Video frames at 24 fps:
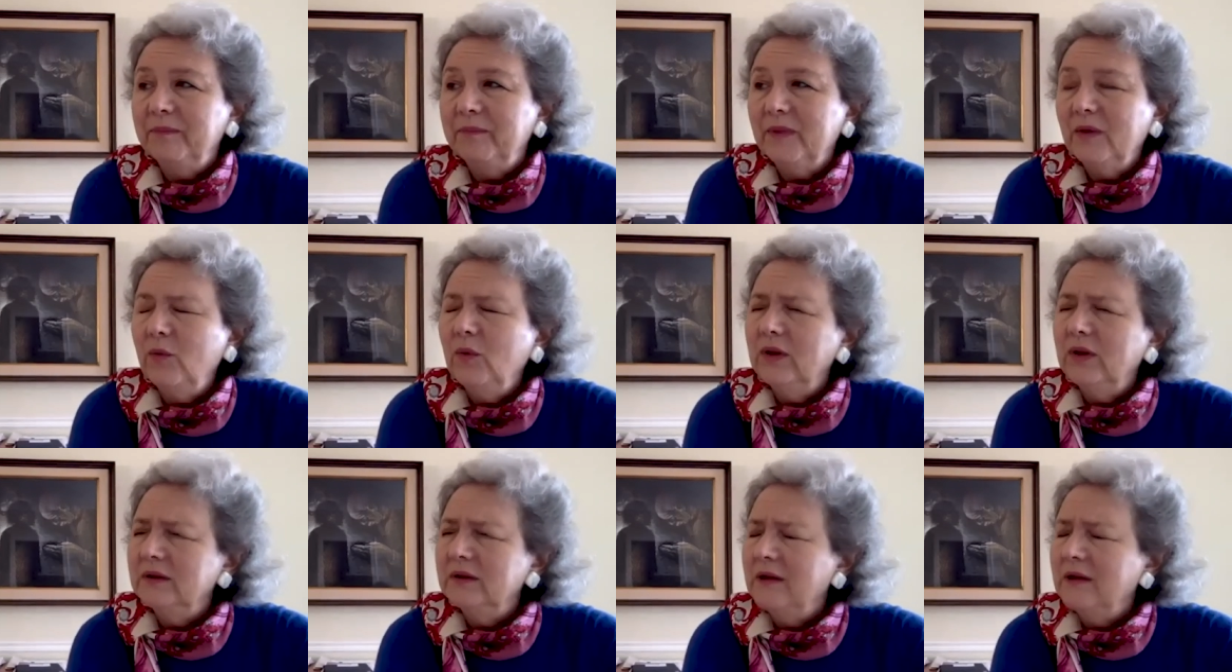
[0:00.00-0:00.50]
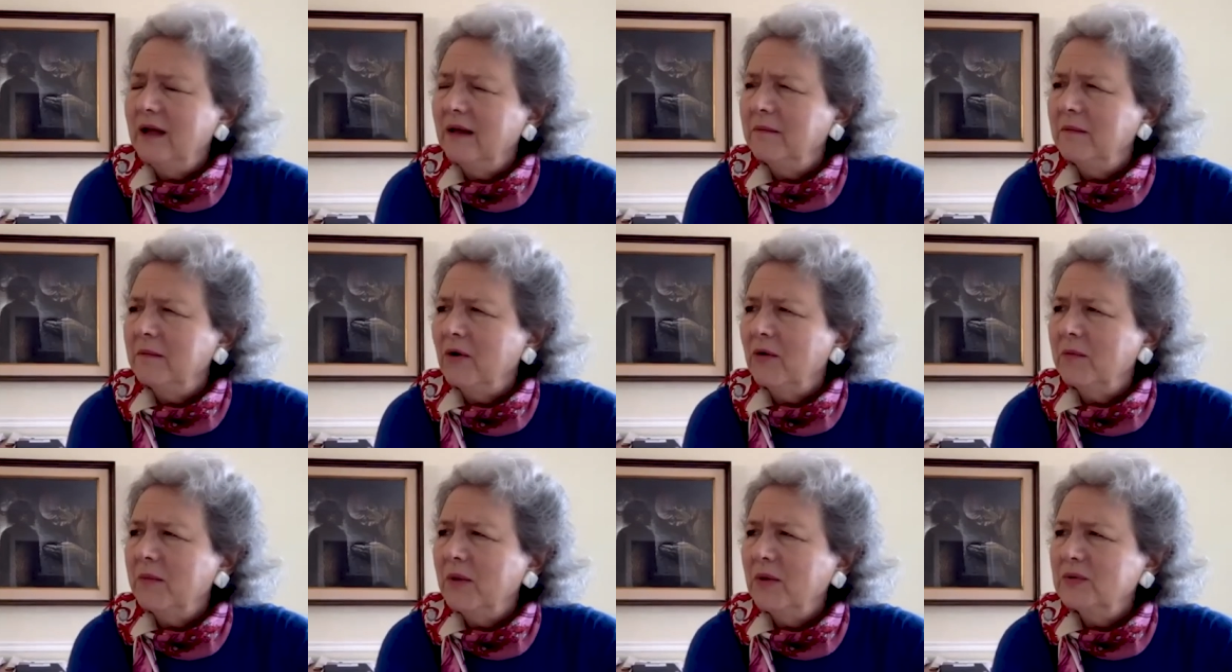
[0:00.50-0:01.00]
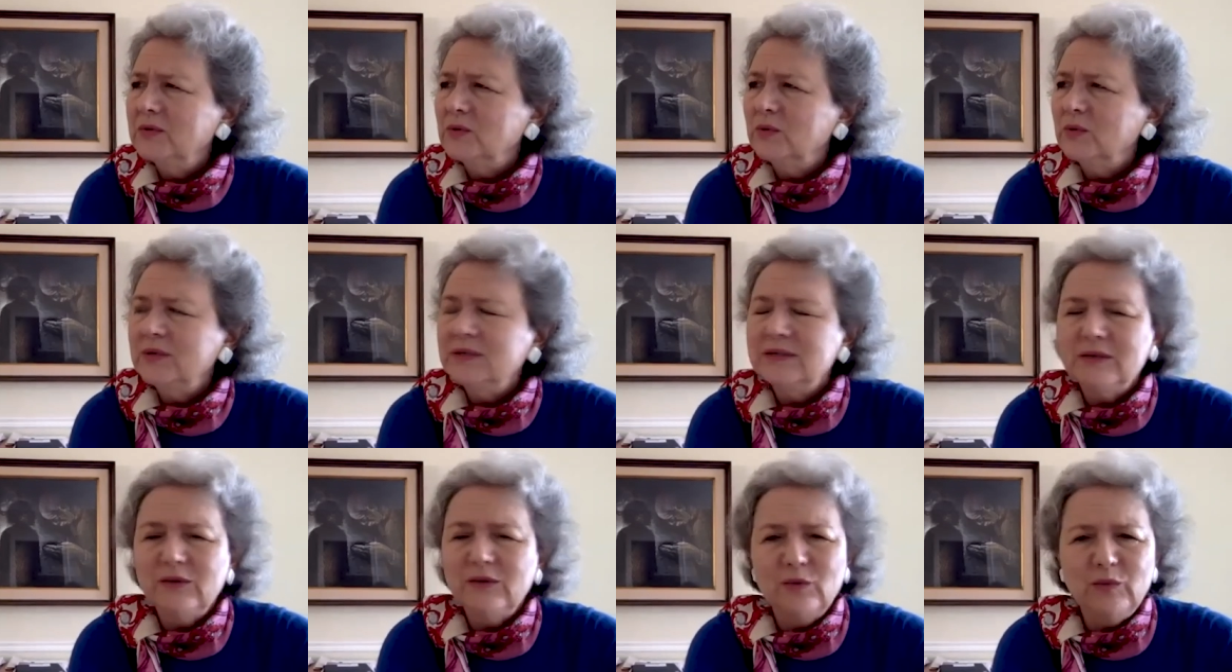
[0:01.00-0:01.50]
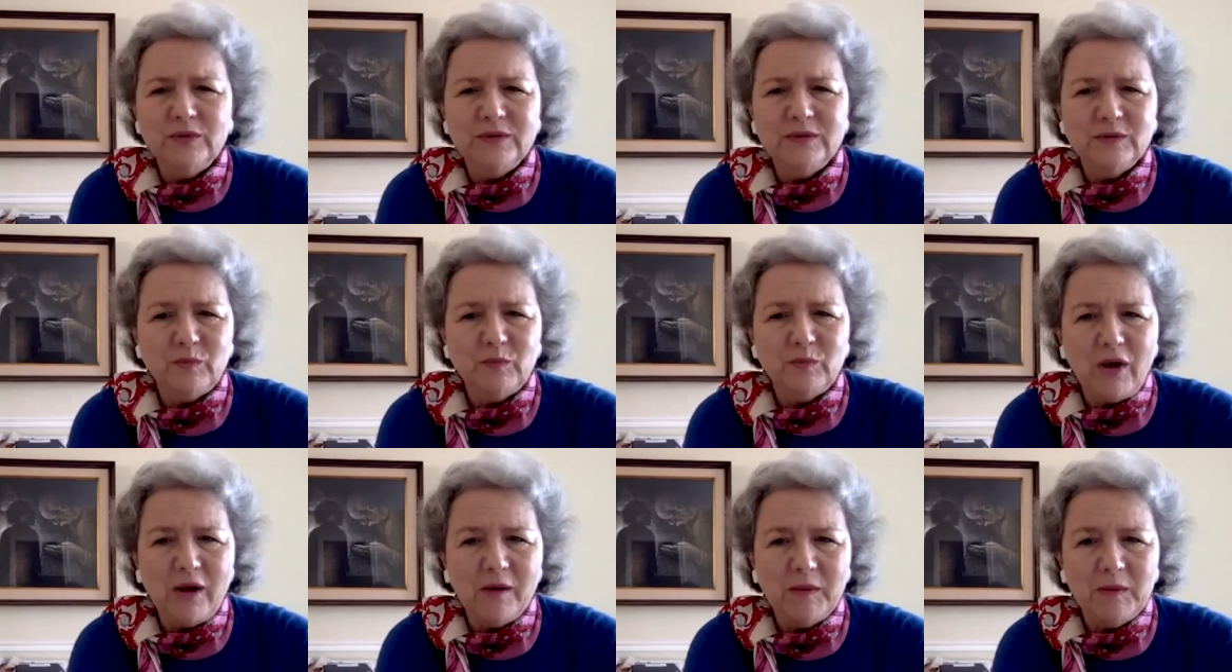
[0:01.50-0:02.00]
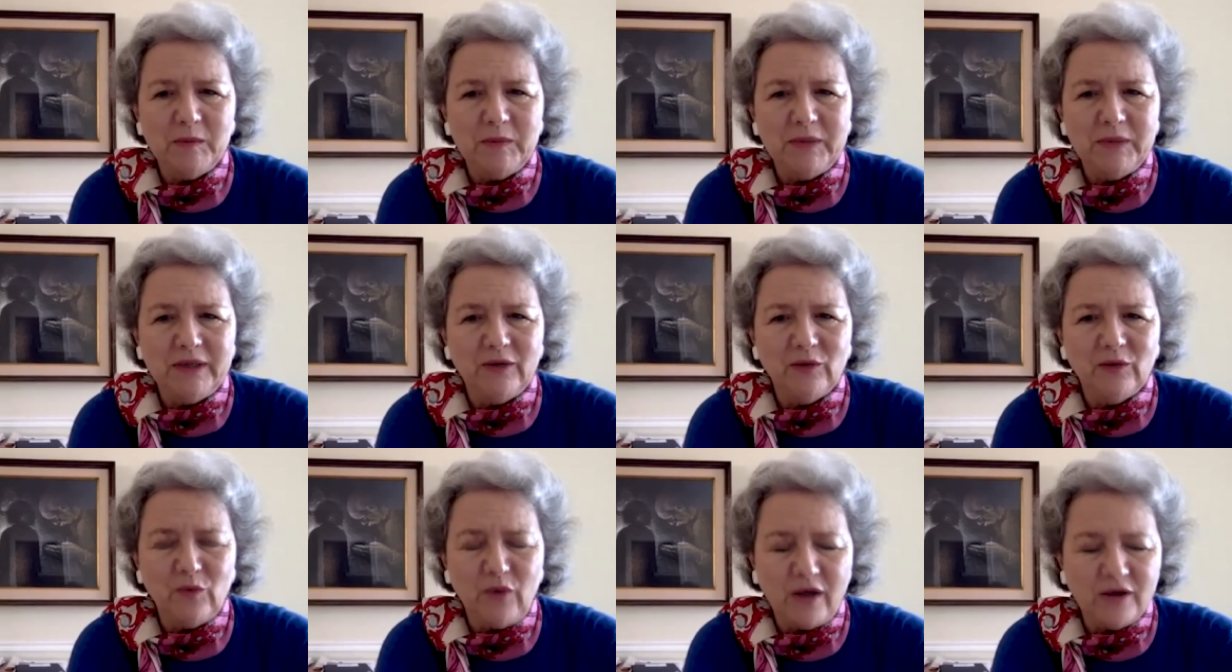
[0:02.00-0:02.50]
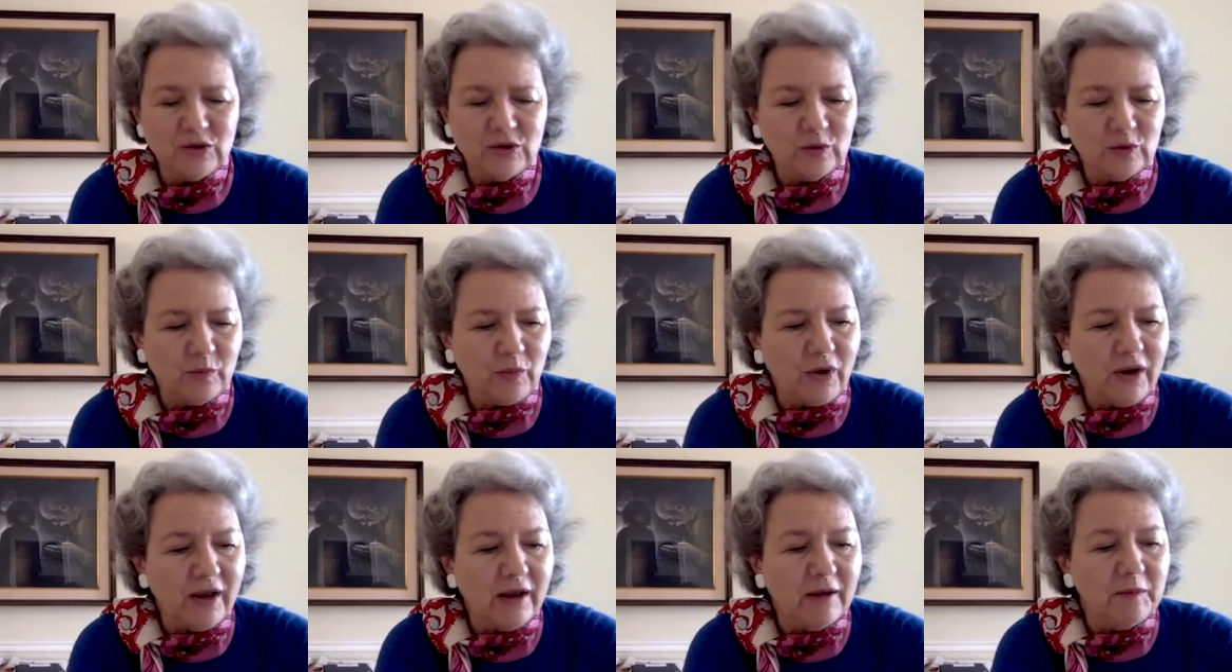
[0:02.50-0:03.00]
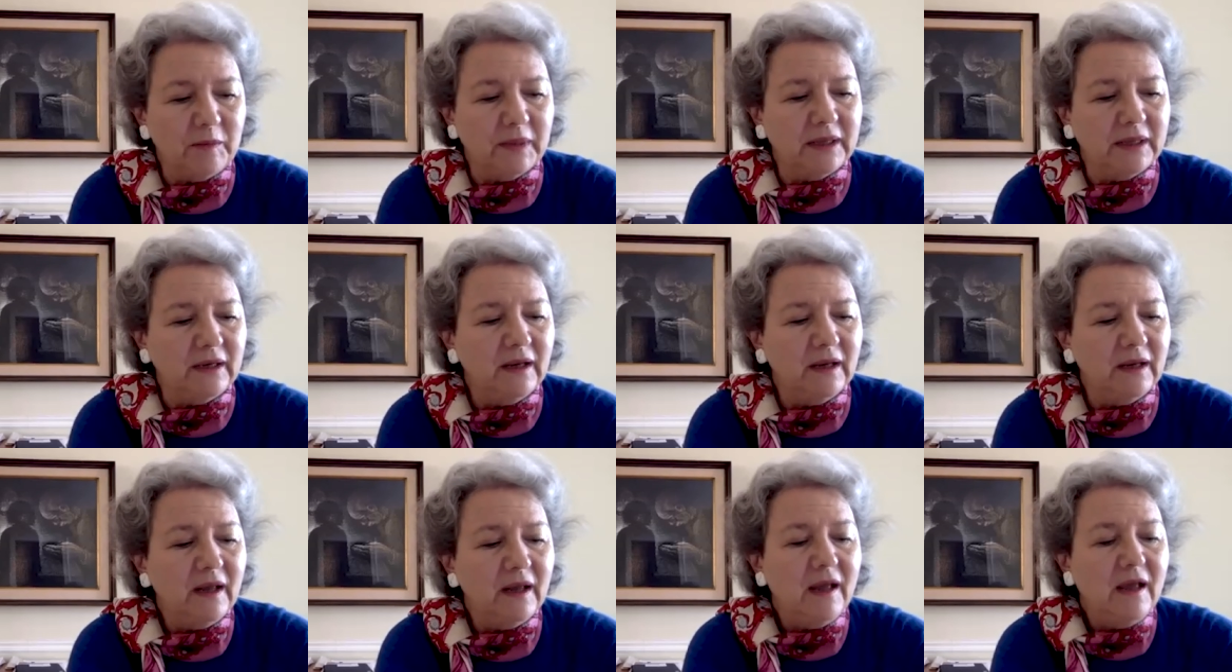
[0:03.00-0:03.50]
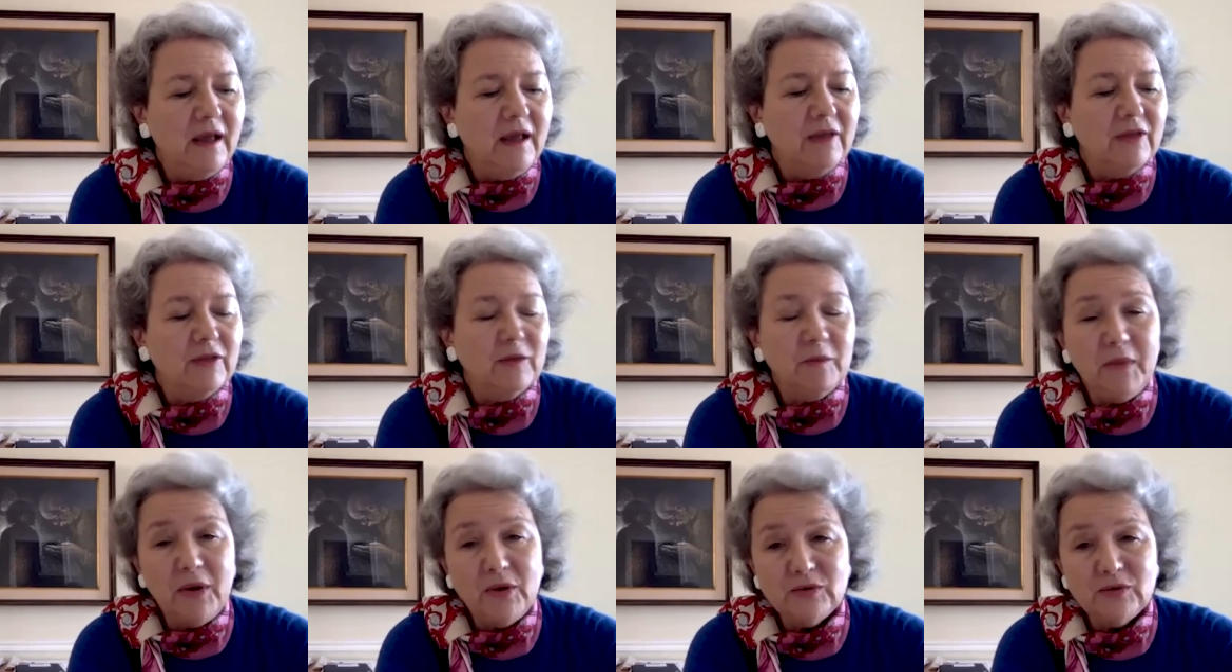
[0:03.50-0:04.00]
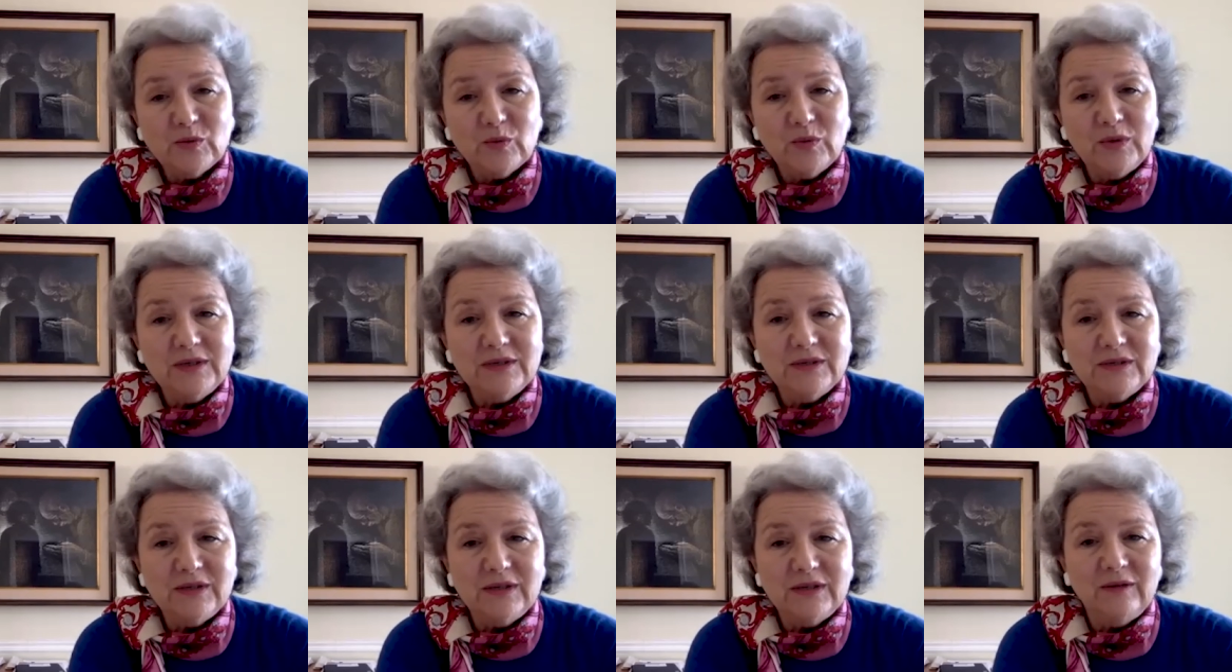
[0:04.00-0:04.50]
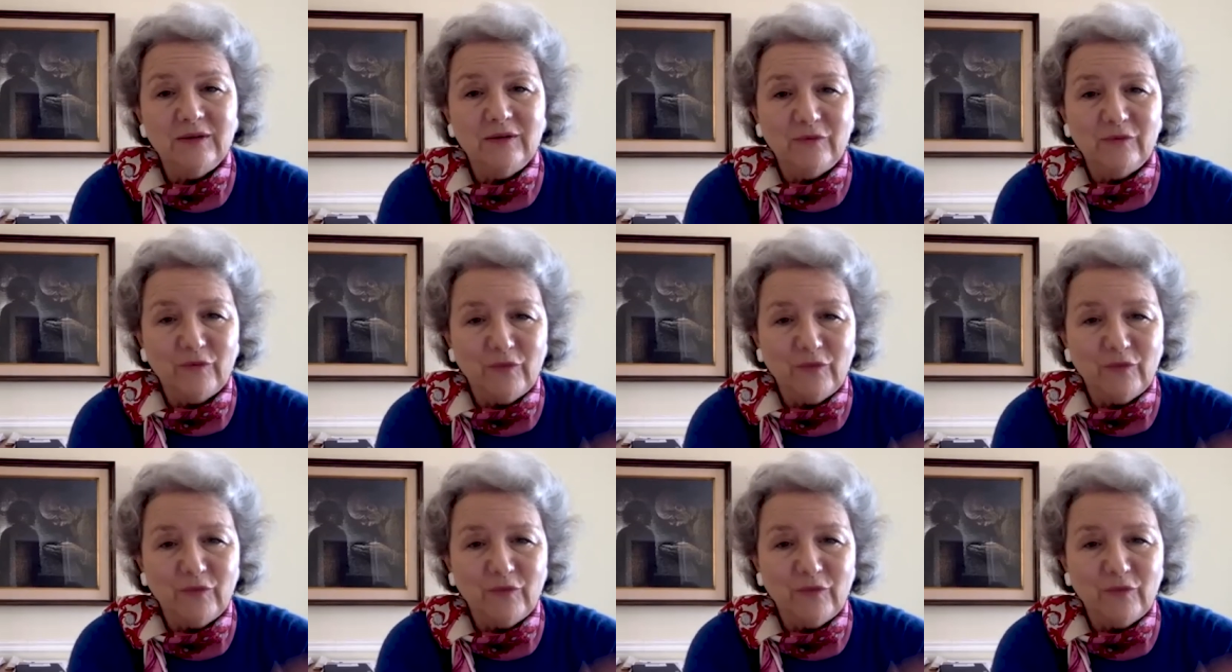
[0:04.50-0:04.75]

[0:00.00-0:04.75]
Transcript: well, not our most recent, was probably a Roger Brown, but the most recent